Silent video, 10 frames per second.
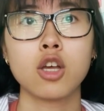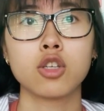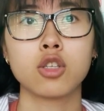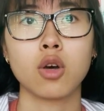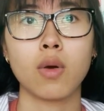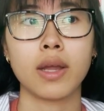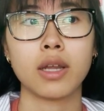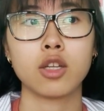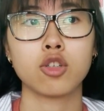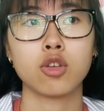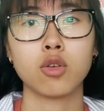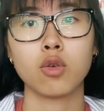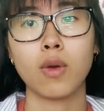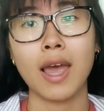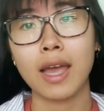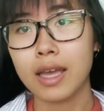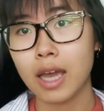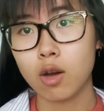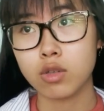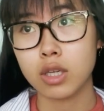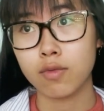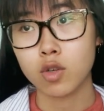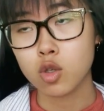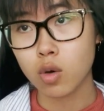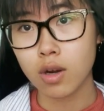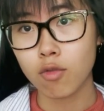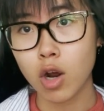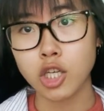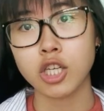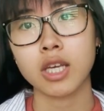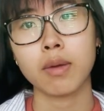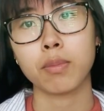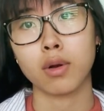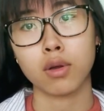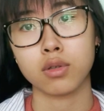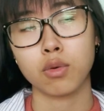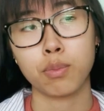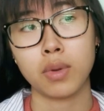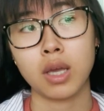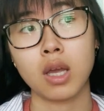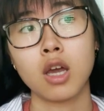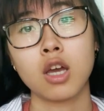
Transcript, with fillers: So I need to A, count inventory of washi tape, but also B,